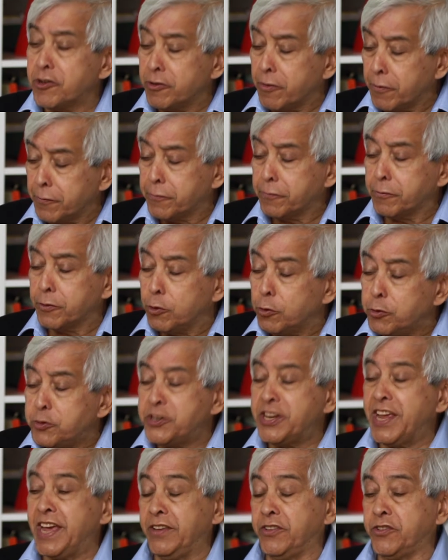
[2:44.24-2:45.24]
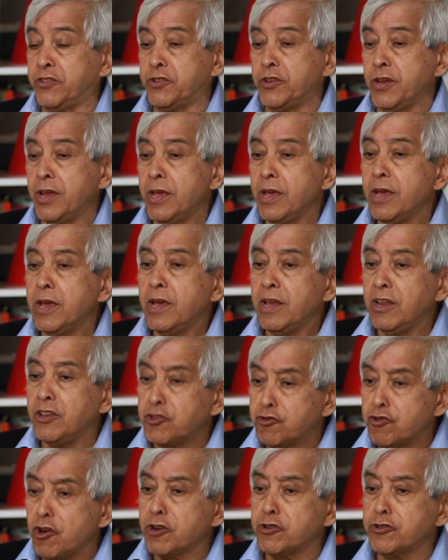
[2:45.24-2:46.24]
of good taste,
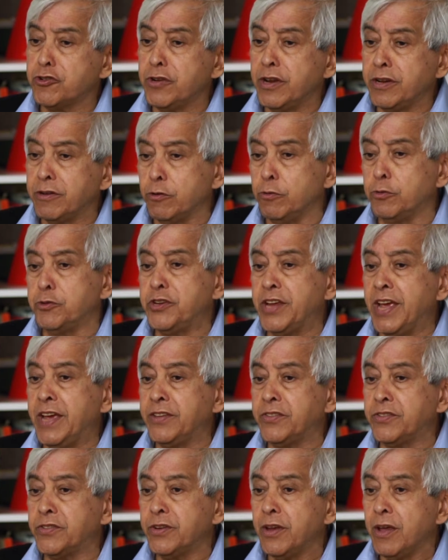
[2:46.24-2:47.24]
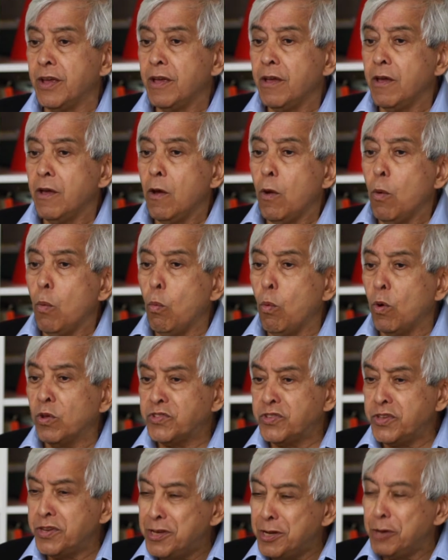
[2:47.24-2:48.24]
instruction in good taste,
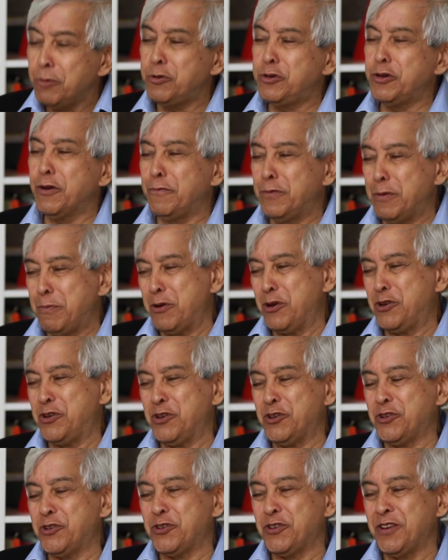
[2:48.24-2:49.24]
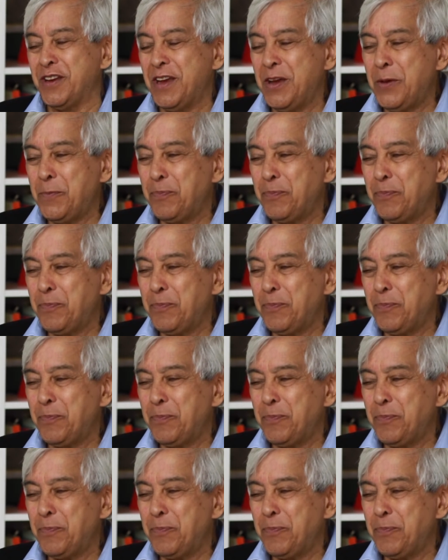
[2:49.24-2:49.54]
was the duty of the British